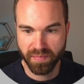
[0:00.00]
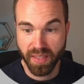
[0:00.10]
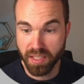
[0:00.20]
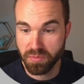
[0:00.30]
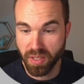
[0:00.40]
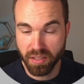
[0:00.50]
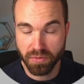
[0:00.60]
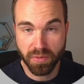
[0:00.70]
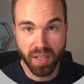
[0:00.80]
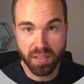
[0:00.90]
Next we got a
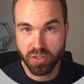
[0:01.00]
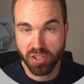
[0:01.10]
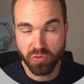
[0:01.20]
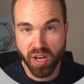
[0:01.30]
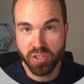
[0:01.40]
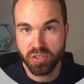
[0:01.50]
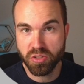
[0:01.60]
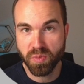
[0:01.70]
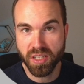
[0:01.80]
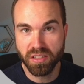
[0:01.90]
fast generation
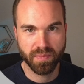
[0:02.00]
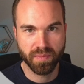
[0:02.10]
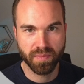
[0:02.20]
speed.